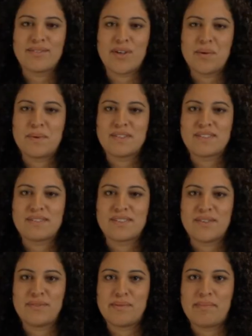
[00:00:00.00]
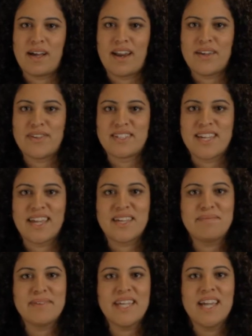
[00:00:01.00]
were open to see where my life had
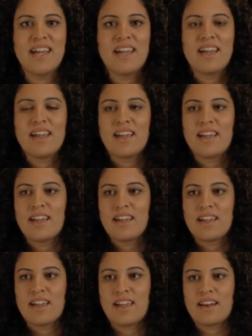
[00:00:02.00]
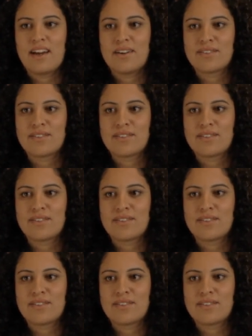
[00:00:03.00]
taken me, and I